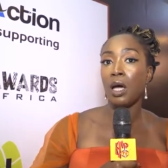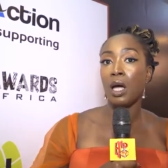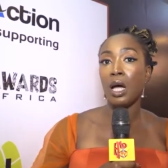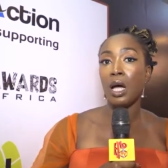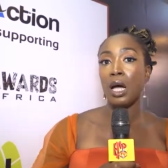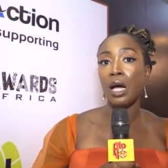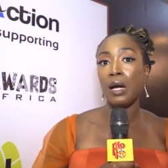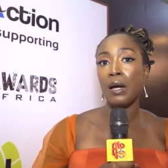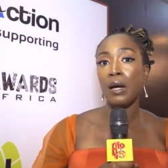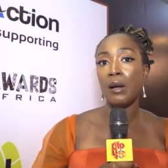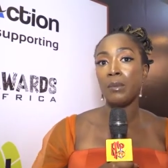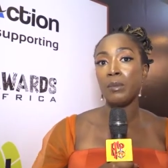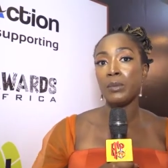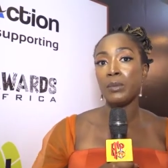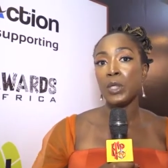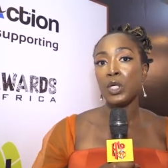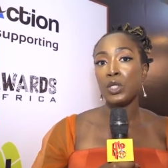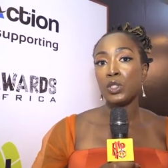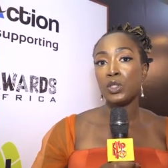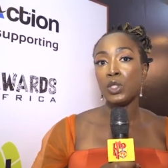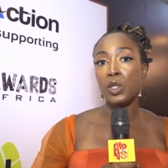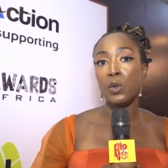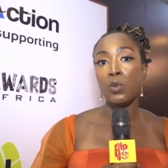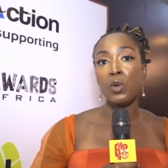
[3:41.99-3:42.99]

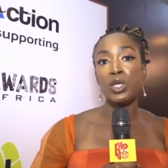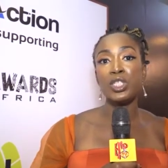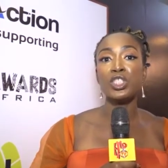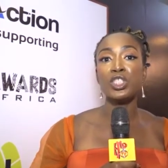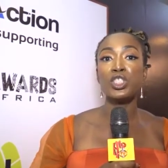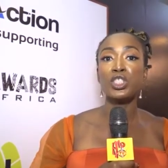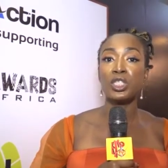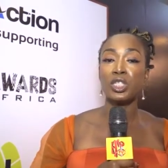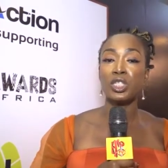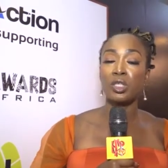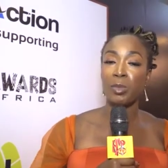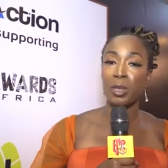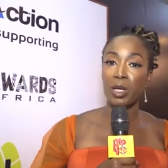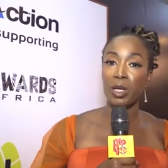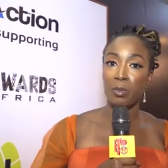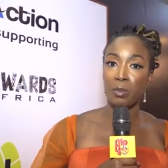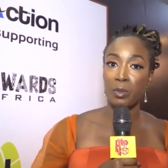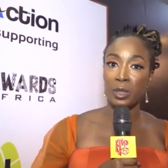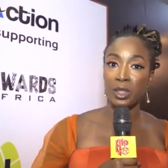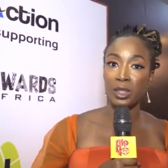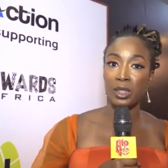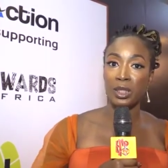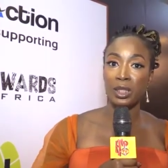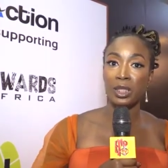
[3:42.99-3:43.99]
So it wasn't just about
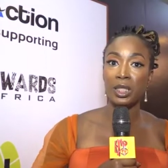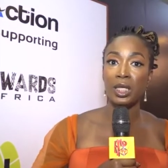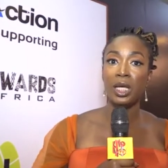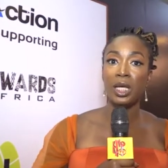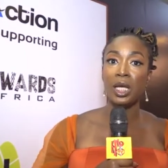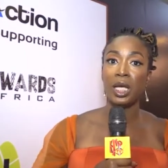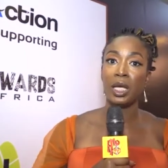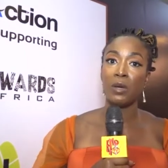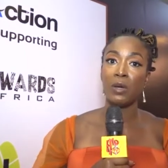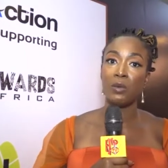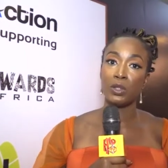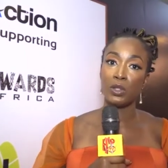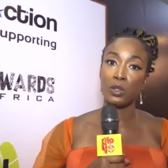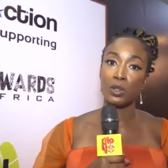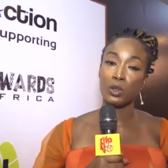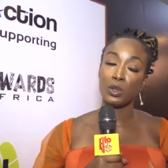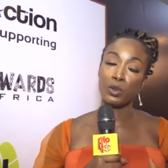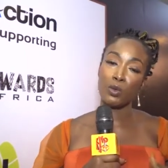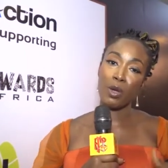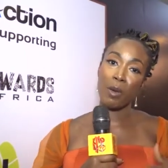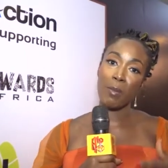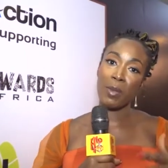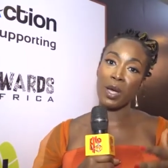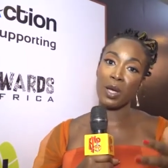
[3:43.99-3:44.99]
money. It was
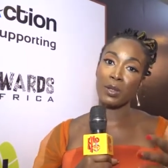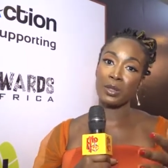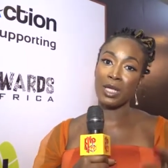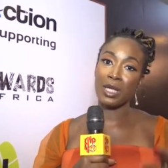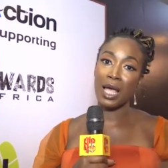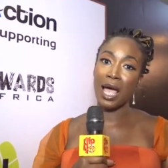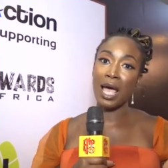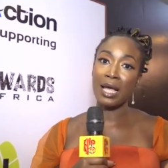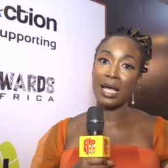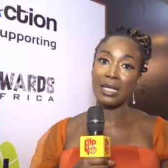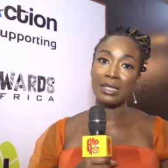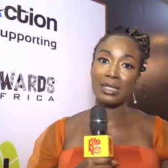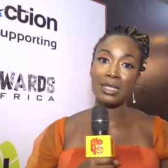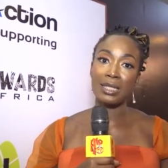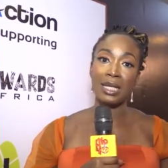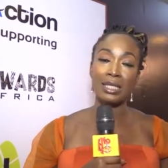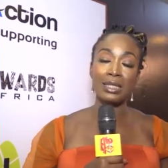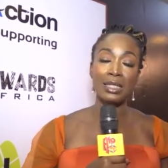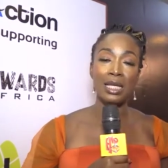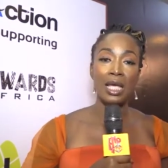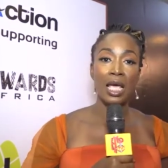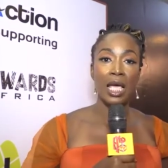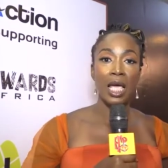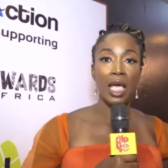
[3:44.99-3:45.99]
also about
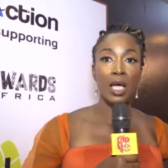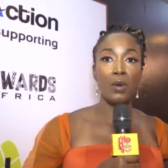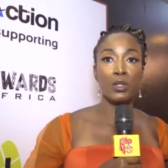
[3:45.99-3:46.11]
access.